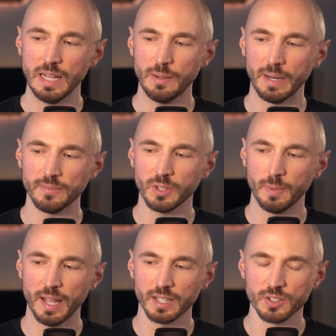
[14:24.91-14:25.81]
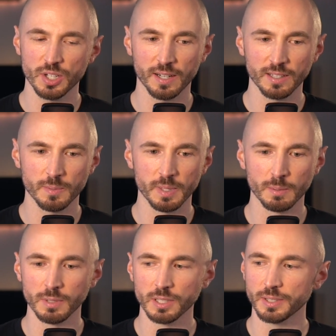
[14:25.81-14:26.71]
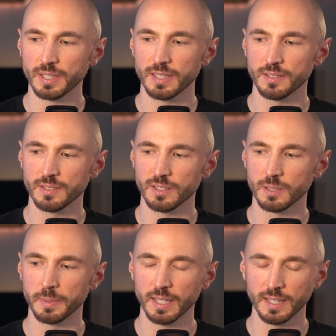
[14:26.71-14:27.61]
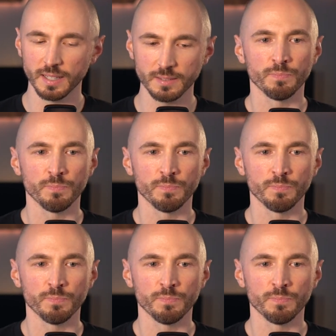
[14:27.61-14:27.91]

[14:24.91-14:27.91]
I'm going to have to go back and check. It's been a blur since the beginning.